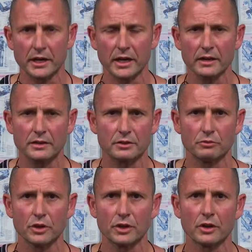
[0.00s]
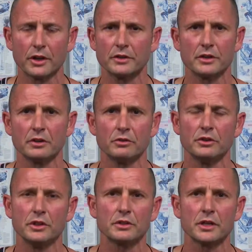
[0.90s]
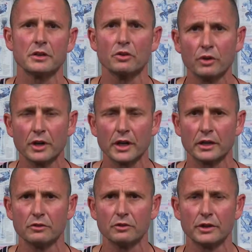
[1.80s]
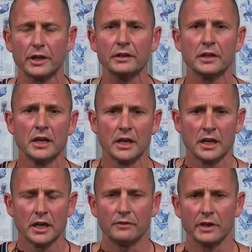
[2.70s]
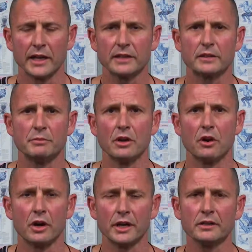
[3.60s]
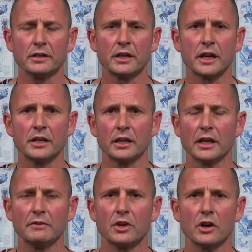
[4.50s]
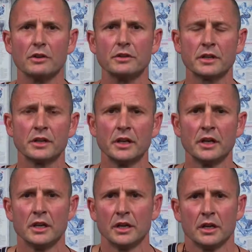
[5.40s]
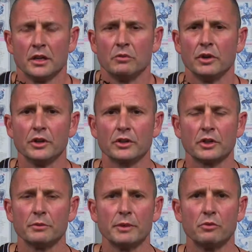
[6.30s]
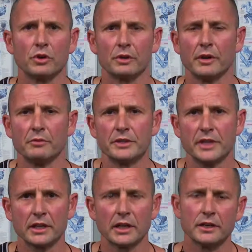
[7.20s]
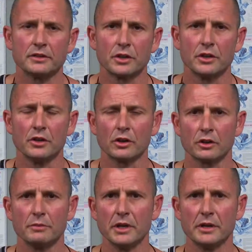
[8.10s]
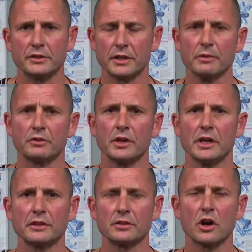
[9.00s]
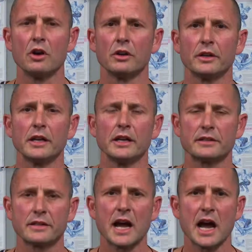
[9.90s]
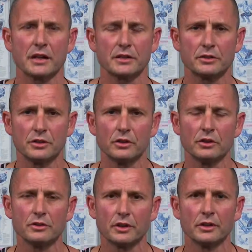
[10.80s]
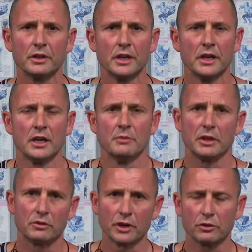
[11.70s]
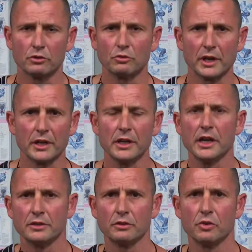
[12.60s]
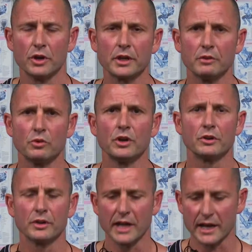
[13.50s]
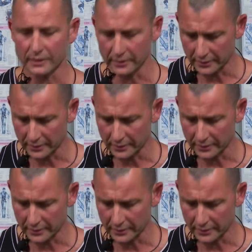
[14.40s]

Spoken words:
better is to work on it. It's no good just ignoring it. If your legs are behind and you leave those, well, you're just going to be walking around with stick legs, so you're not going to be in symmetry, and that's the whole idea, and that's the hardest to do. So be critical where you need to work and work on that.